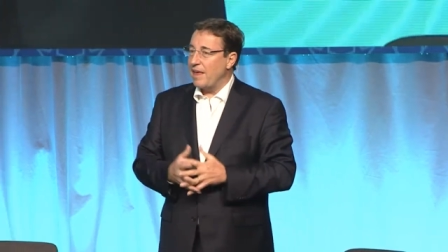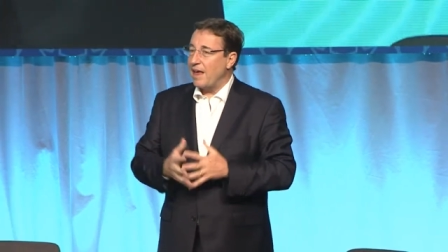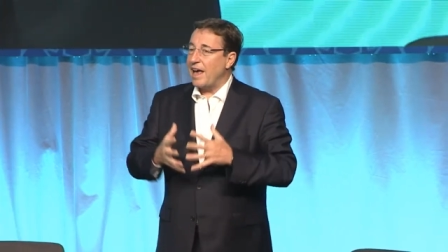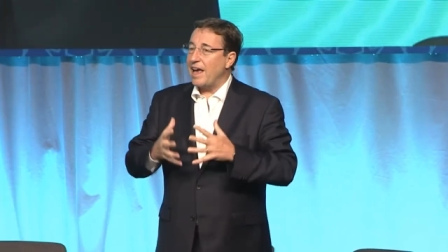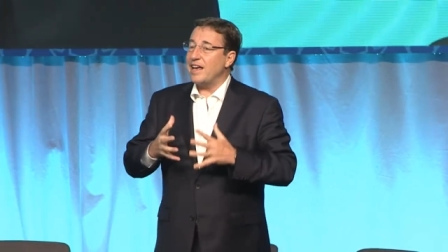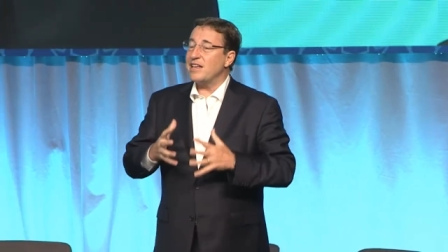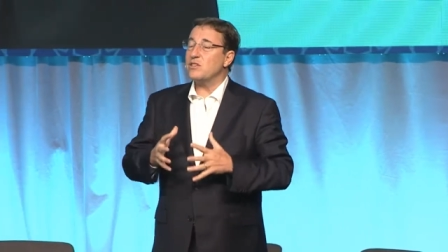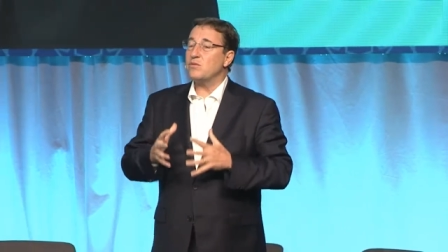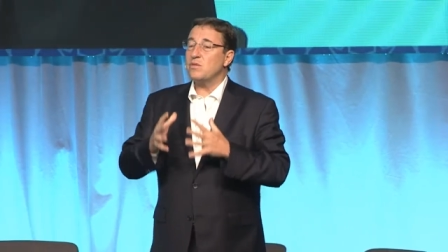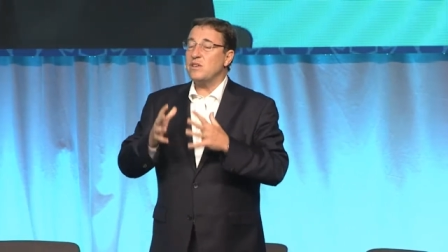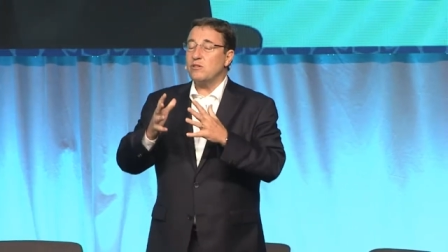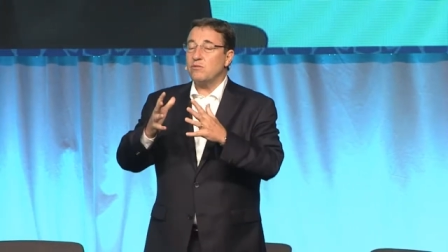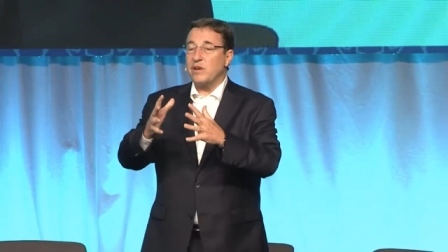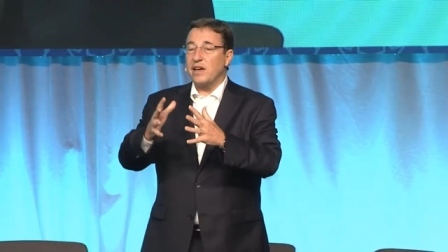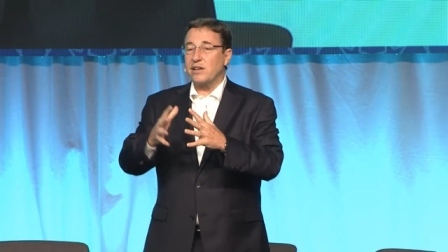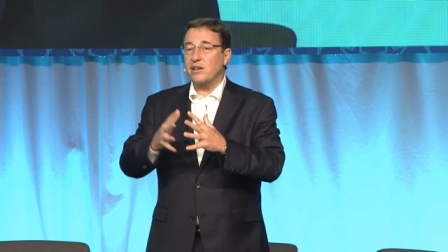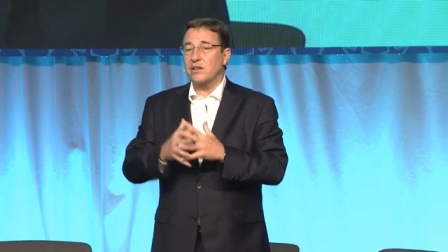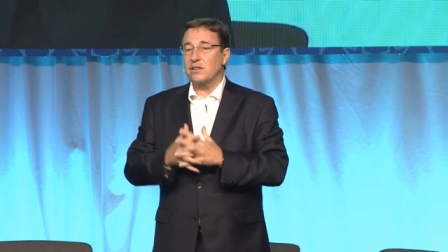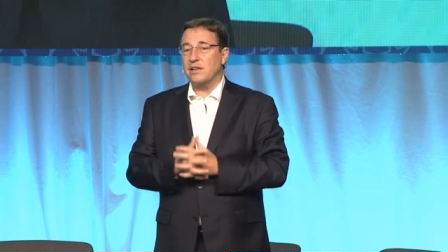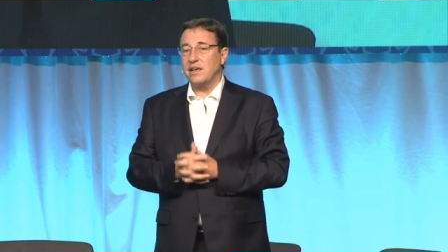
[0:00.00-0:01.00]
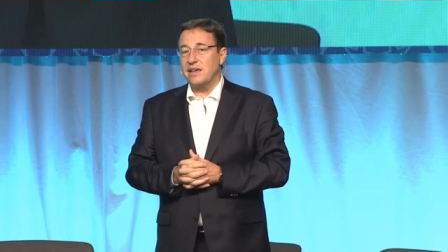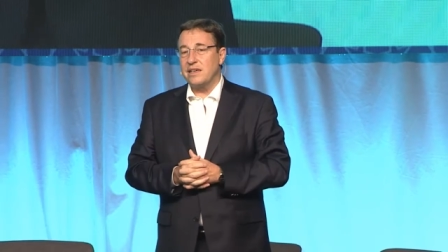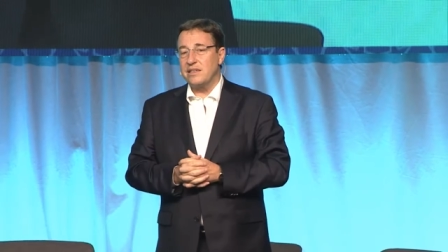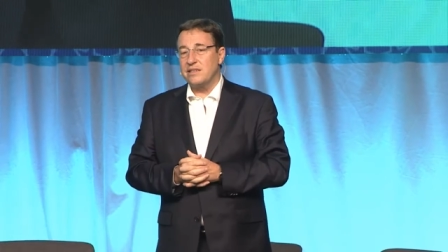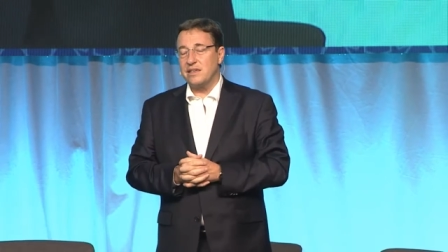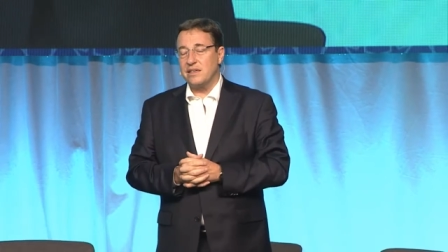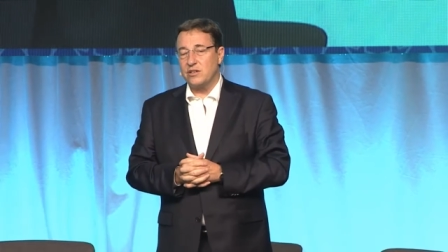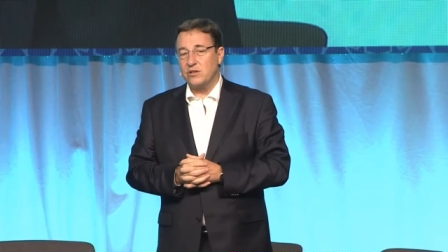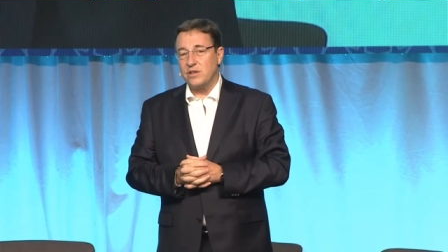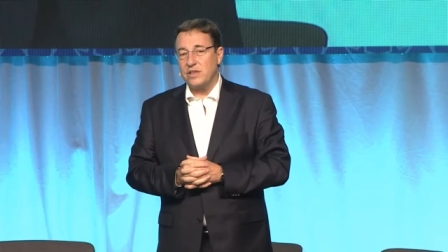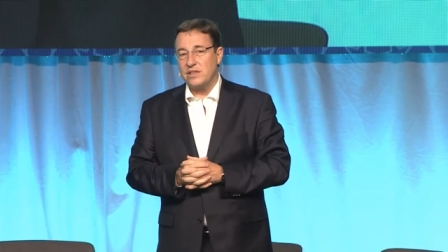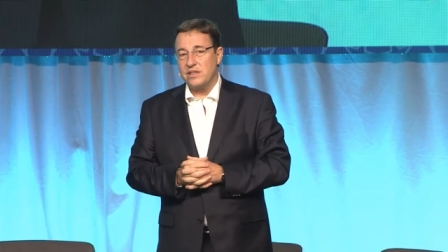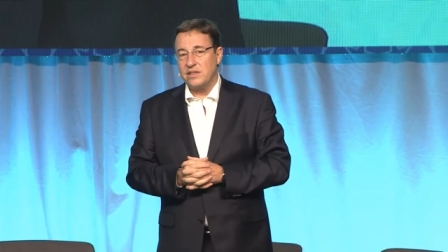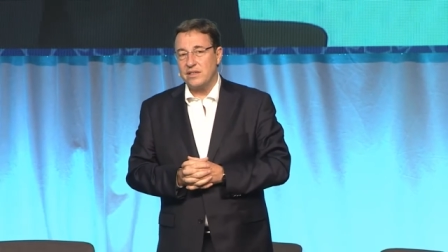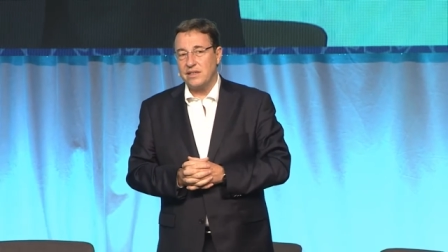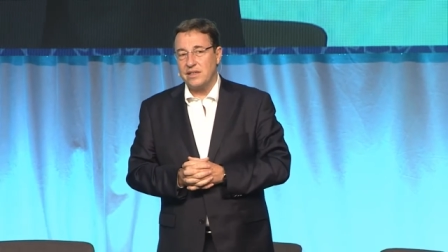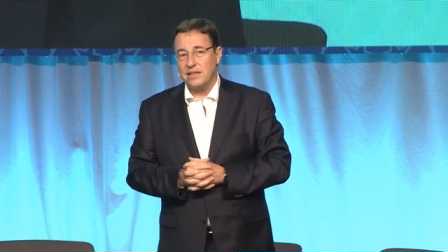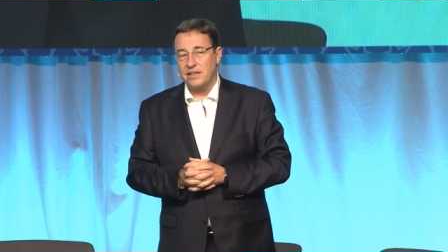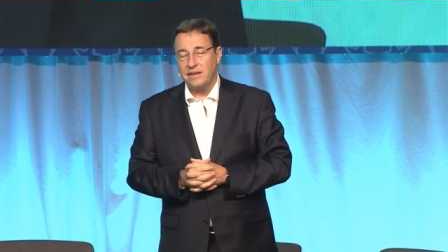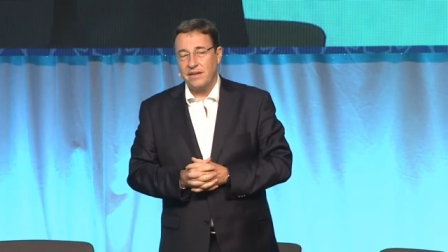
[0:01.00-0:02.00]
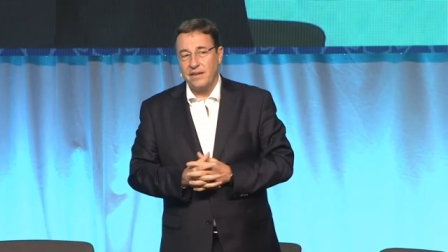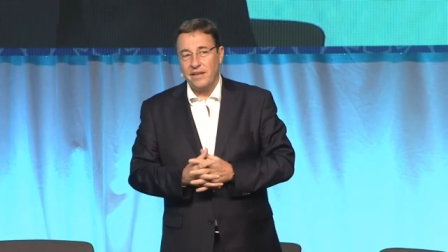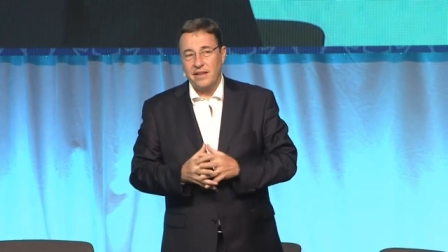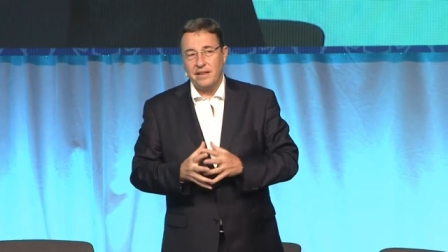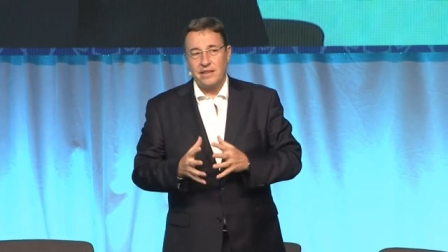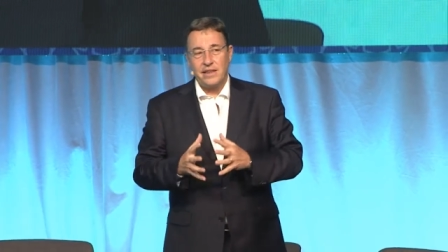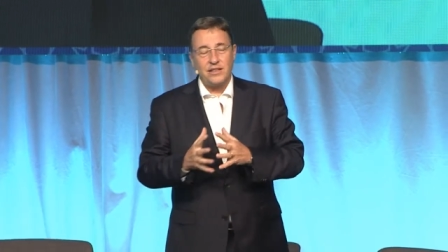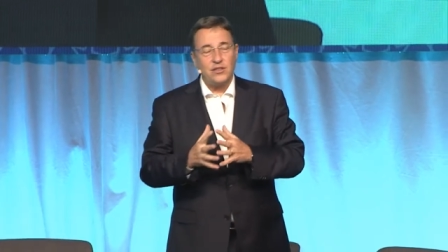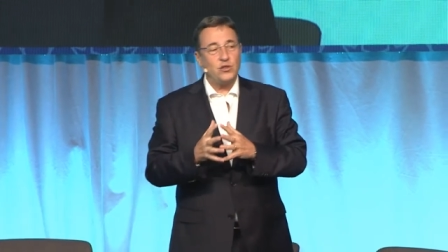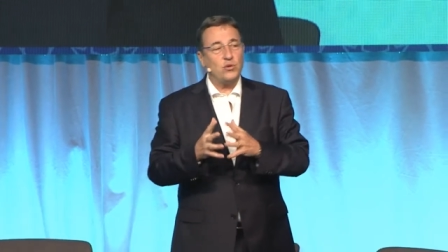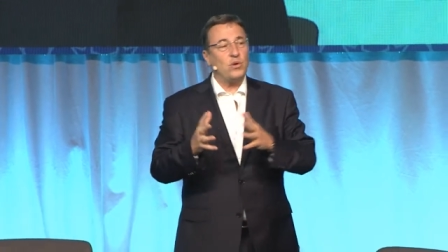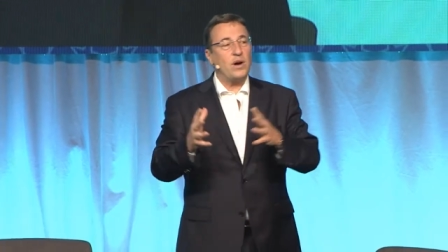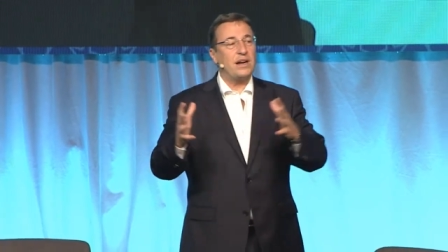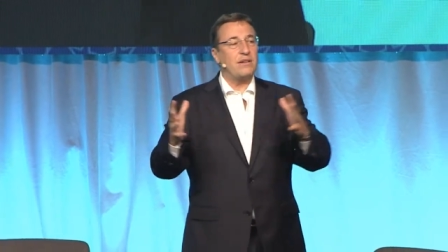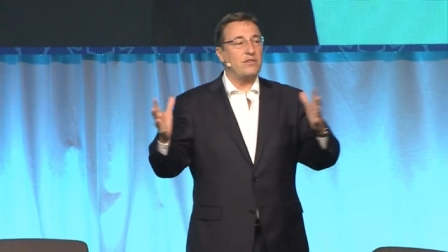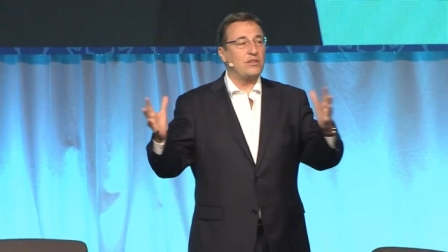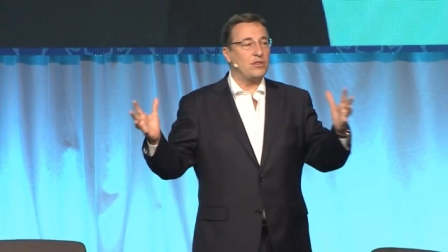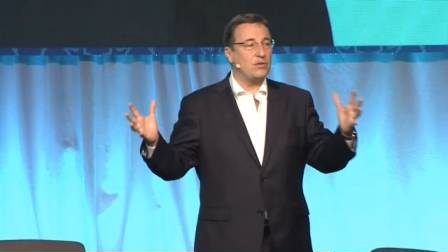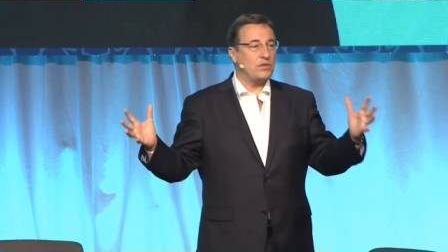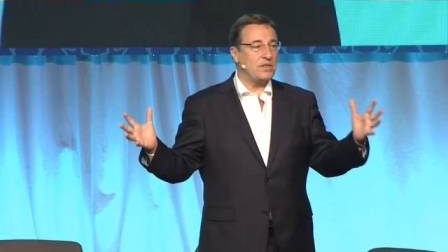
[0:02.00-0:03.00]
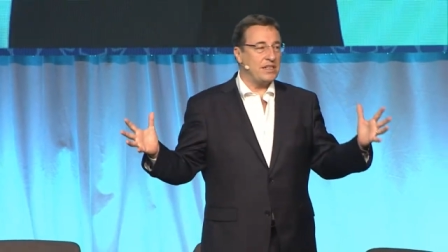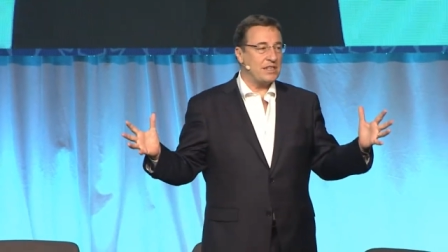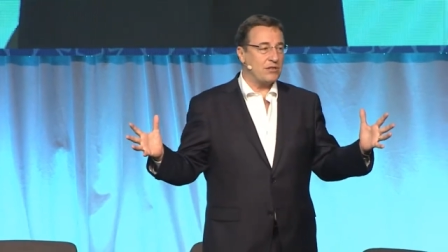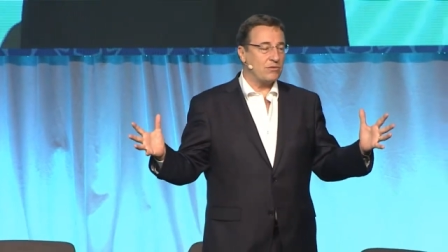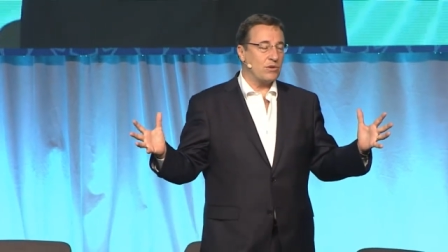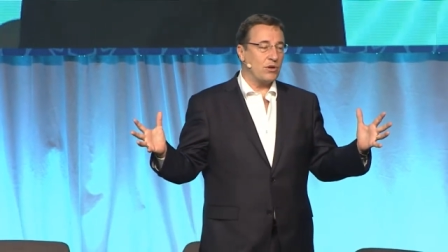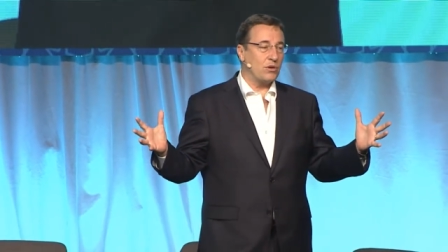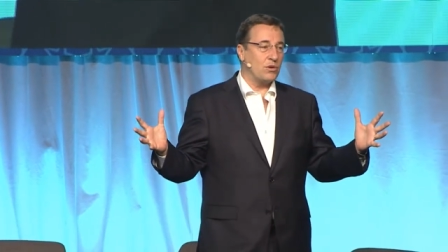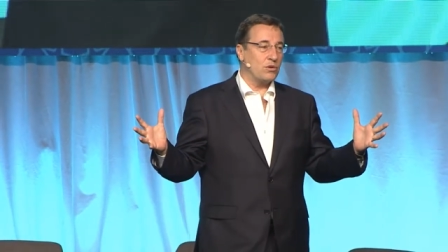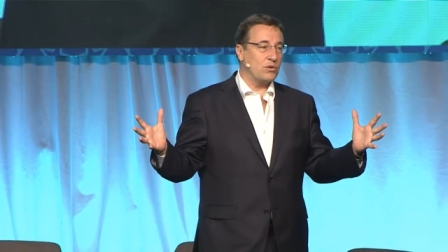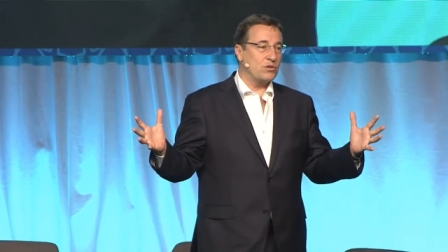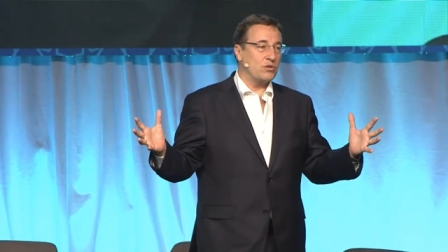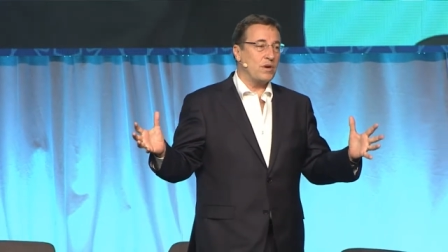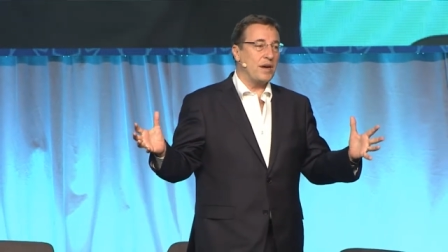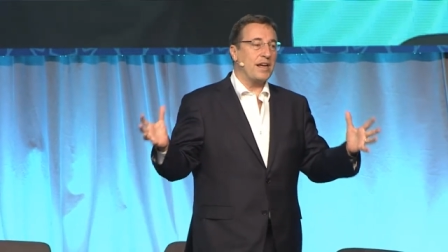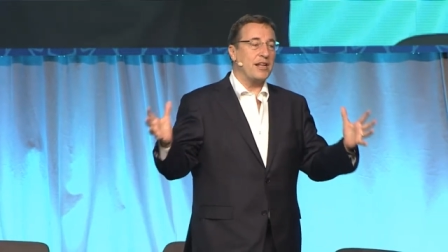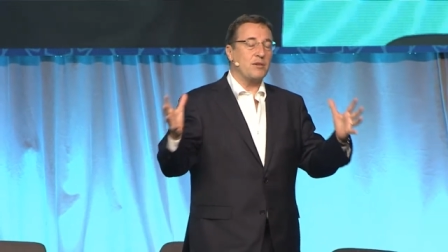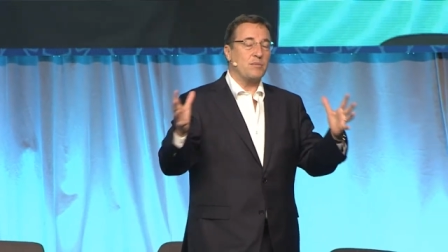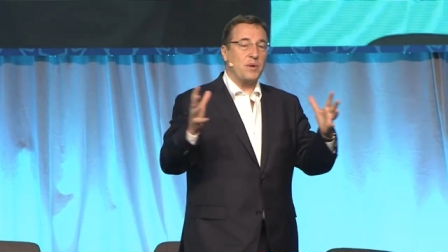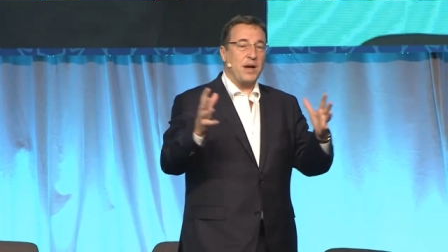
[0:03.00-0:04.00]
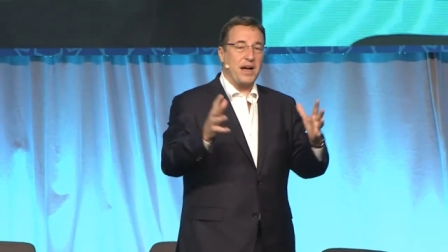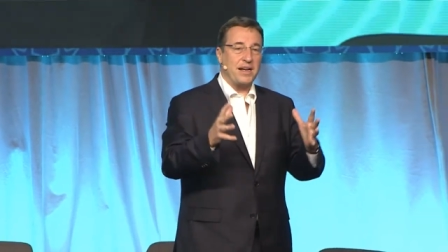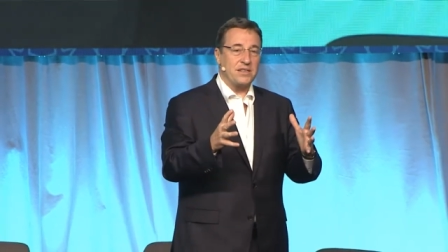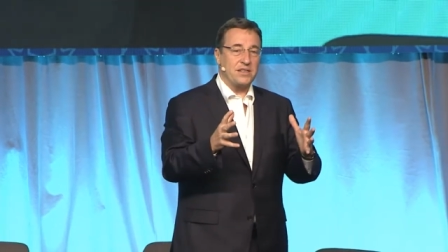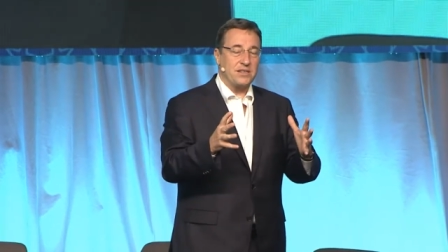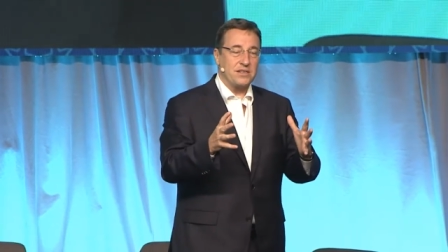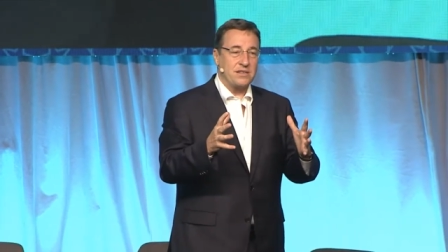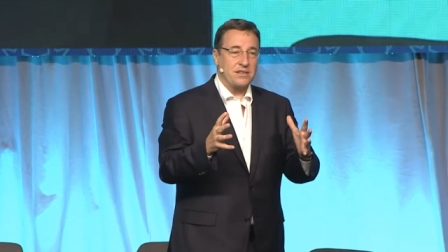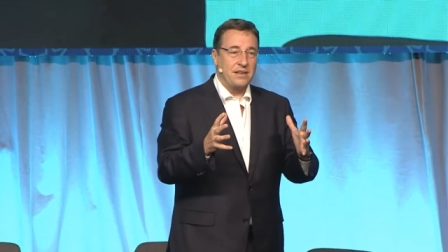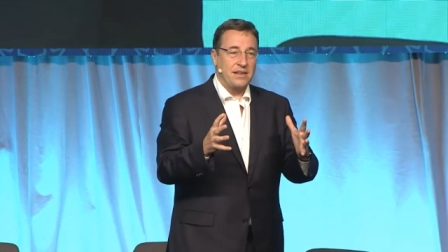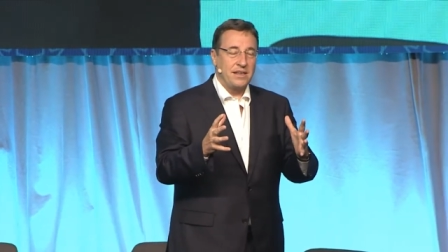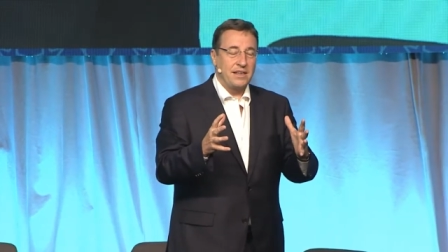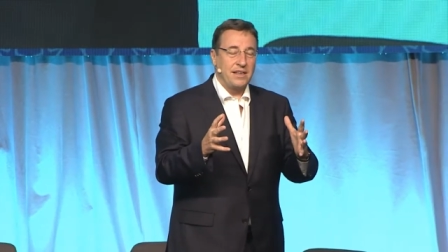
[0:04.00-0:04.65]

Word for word: as we recognize increasingly that you have a unique role to help us